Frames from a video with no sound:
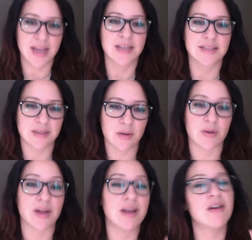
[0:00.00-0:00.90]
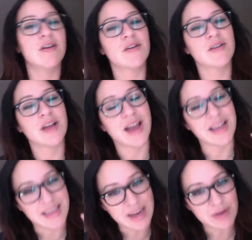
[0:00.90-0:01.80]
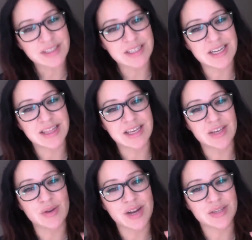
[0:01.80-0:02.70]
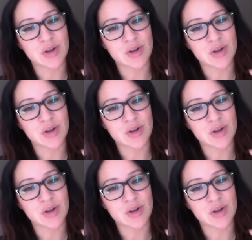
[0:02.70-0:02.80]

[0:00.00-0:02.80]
So I guarantee that you guys are